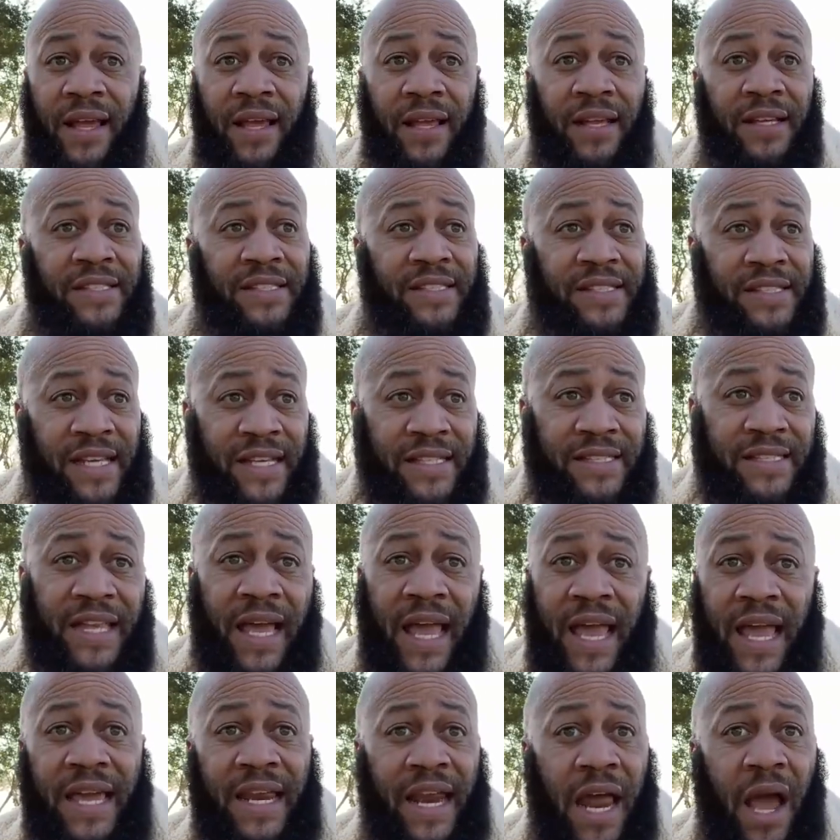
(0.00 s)
6 to
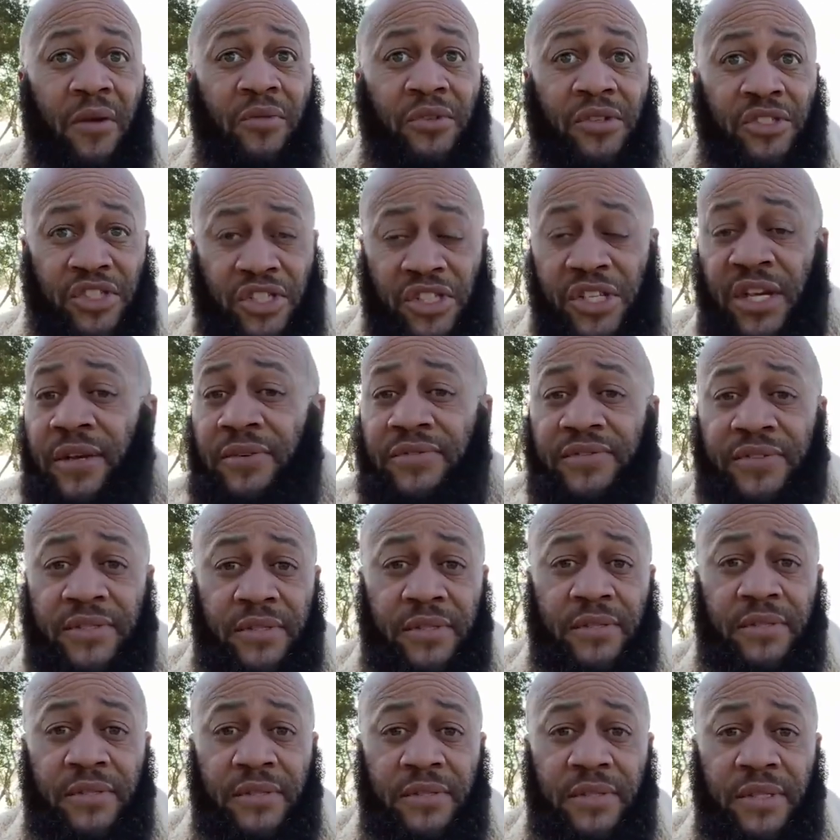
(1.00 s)
8 hour
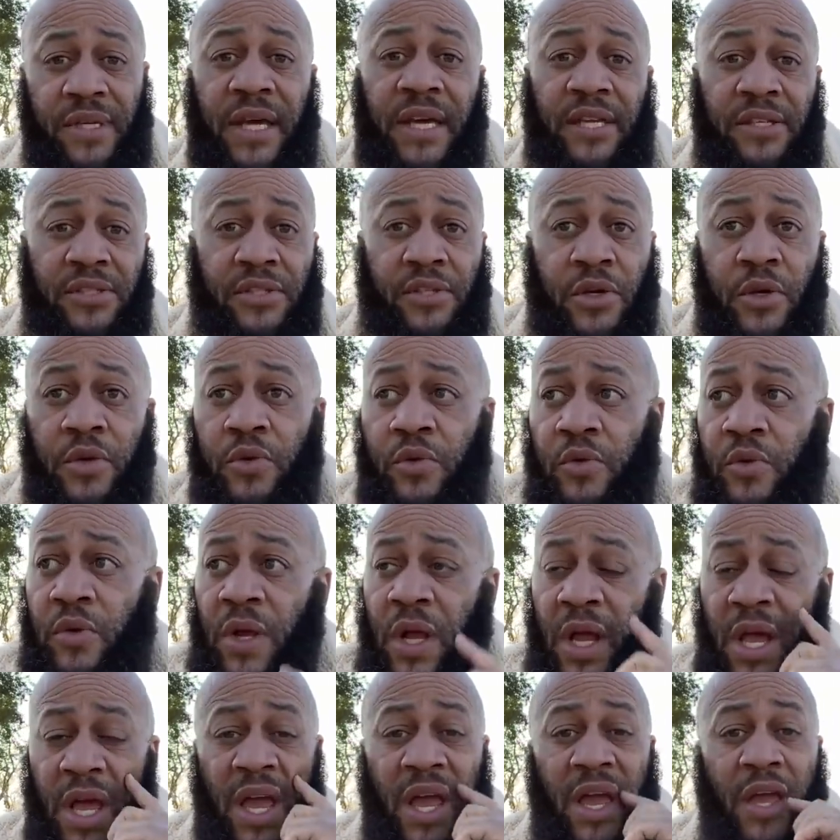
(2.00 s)
shifts in school,
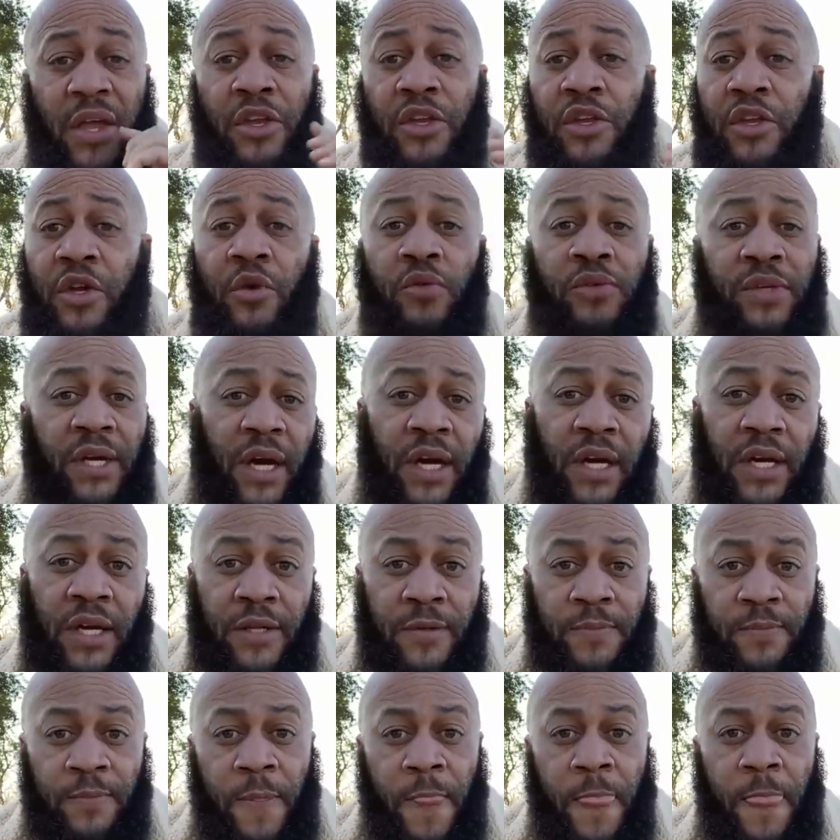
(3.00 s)
you
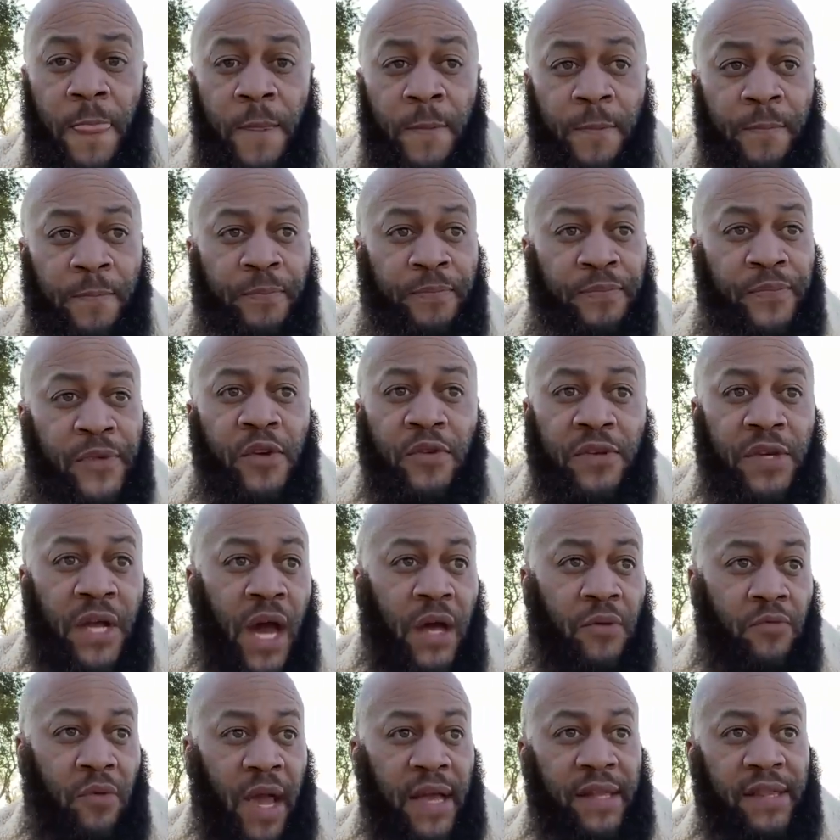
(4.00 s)
done. You done right